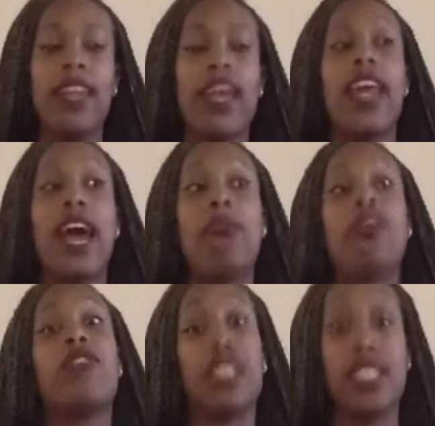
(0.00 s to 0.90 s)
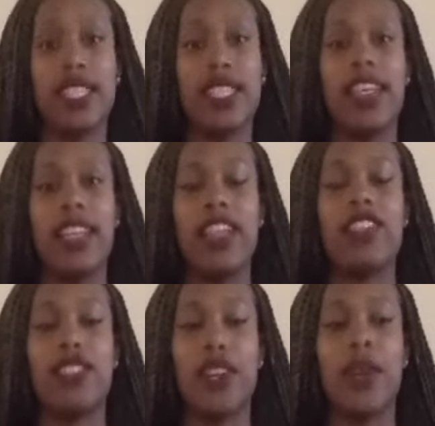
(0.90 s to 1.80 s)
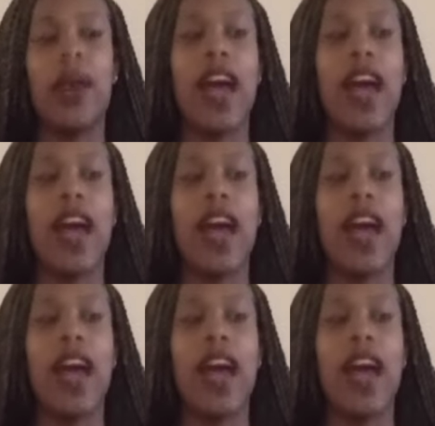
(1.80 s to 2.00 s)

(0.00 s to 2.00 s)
And I mean really studying, so